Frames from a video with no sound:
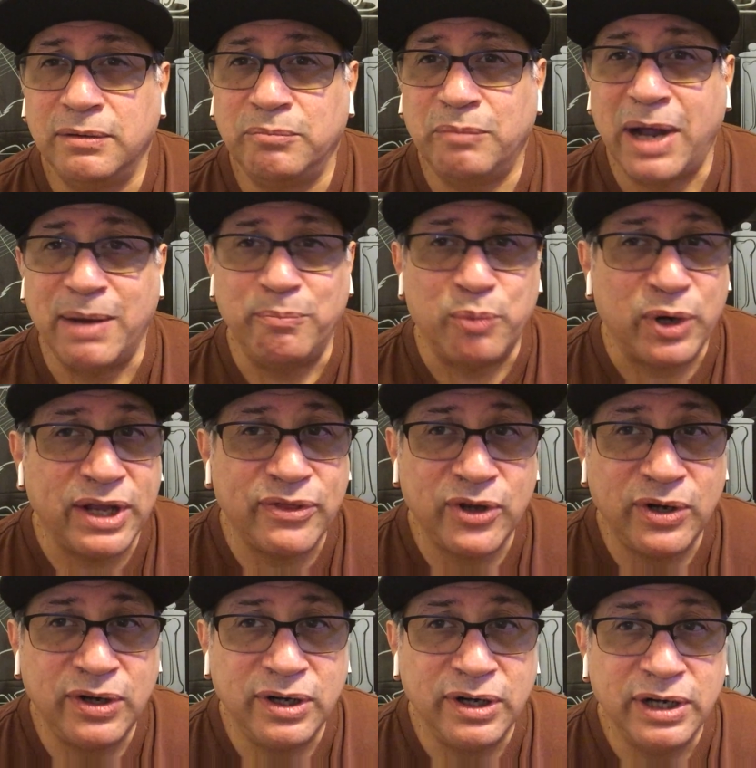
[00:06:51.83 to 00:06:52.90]
My
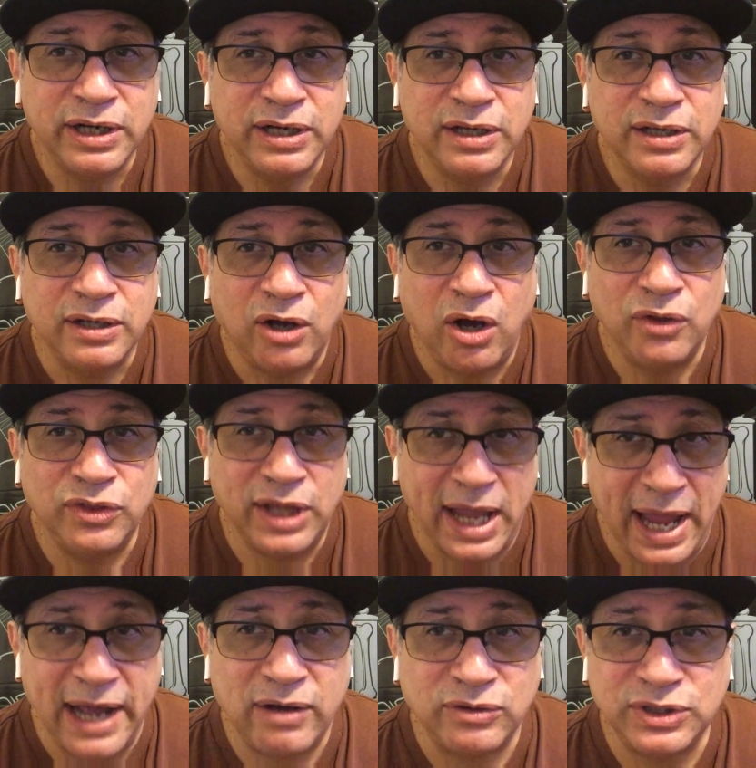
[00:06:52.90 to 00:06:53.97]
brother,
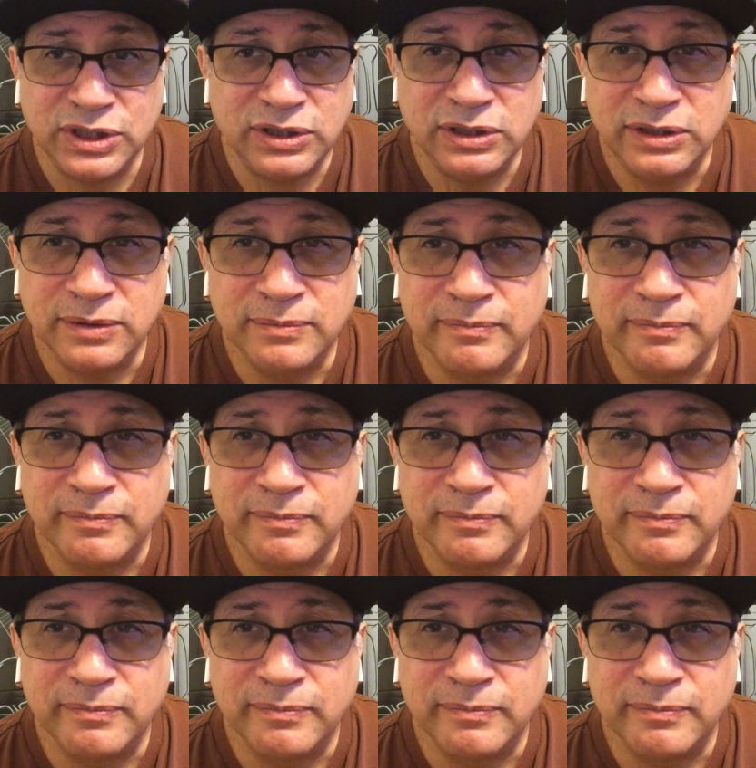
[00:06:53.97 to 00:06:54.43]
the elder,